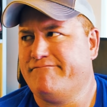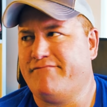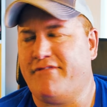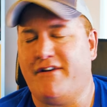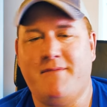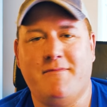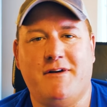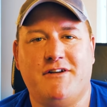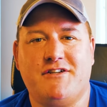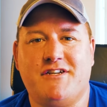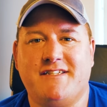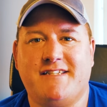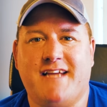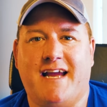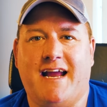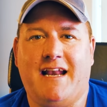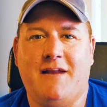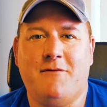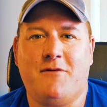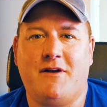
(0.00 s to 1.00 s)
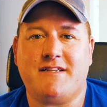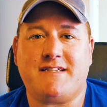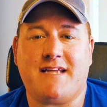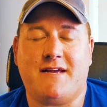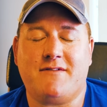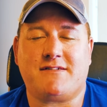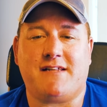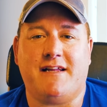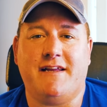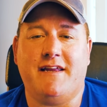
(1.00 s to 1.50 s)
Pretty much exactly what it
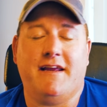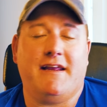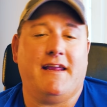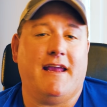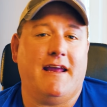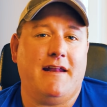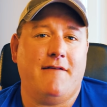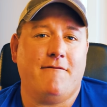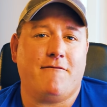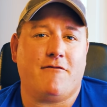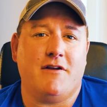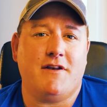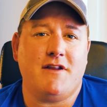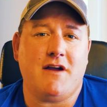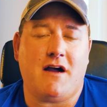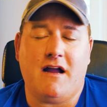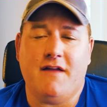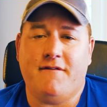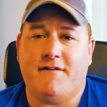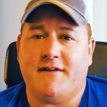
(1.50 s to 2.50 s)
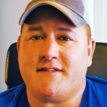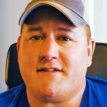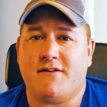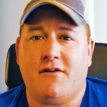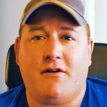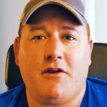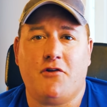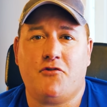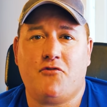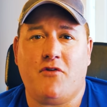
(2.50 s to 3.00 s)
sounds like. You get in for a dive, it's
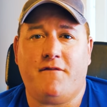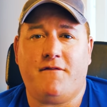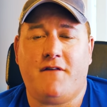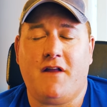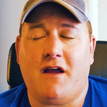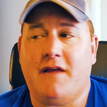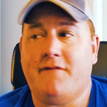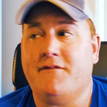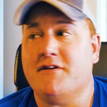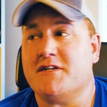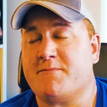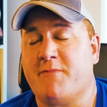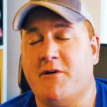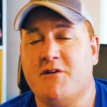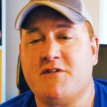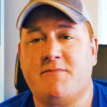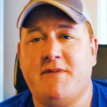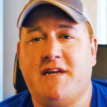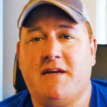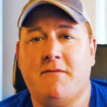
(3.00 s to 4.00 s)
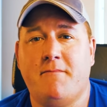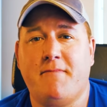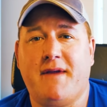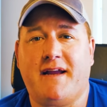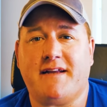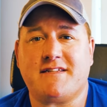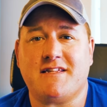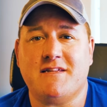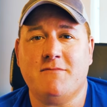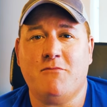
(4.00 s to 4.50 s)
not a drift dive, you're supposed to be coming
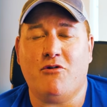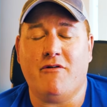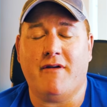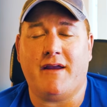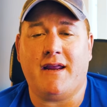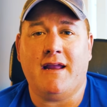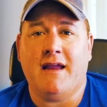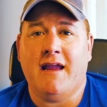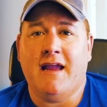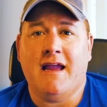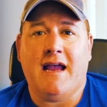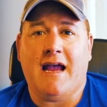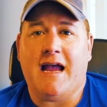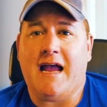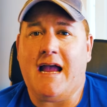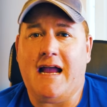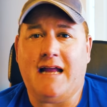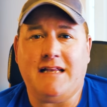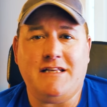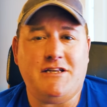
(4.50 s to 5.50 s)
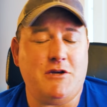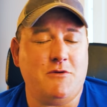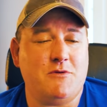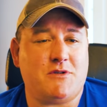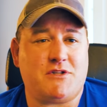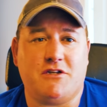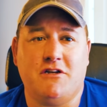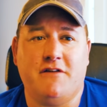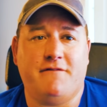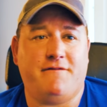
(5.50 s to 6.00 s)
back to the mooring, and you
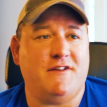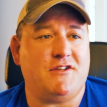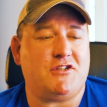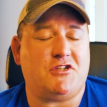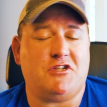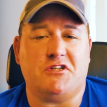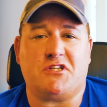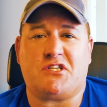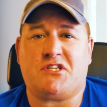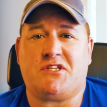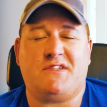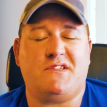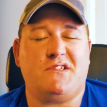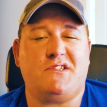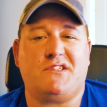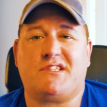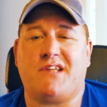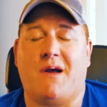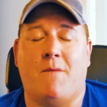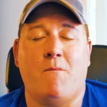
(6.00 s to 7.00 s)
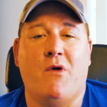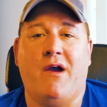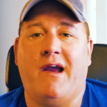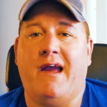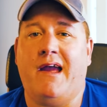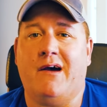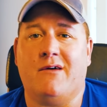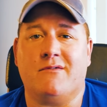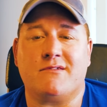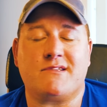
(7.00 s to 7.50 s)
surface just
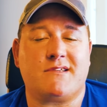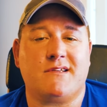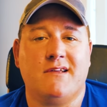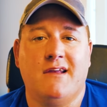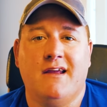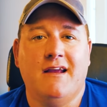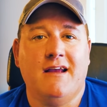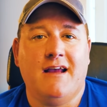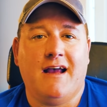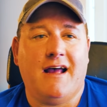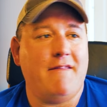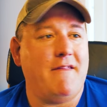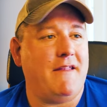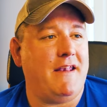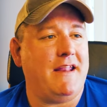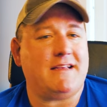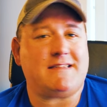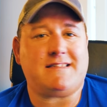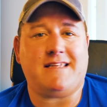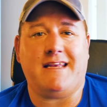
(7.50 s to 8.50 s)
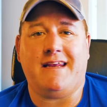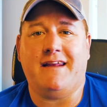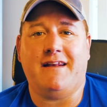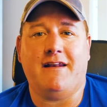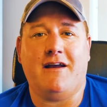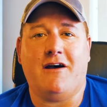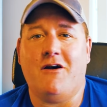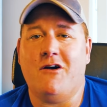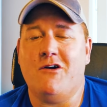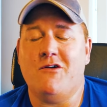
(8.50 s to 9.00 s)
somewhere else. And the next thing you
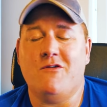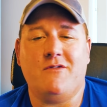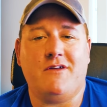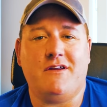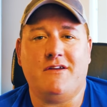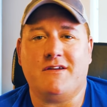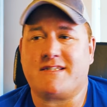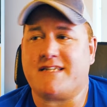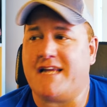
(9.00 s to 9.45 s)
know, you're